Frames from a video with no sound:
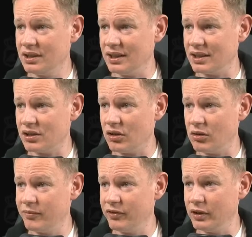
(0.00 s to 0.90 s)
and
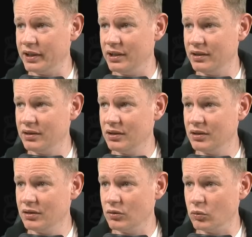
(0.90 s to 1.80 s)
hopefully
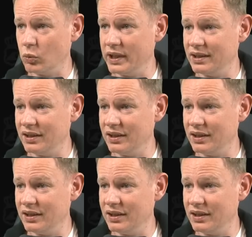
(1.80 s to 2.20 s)
win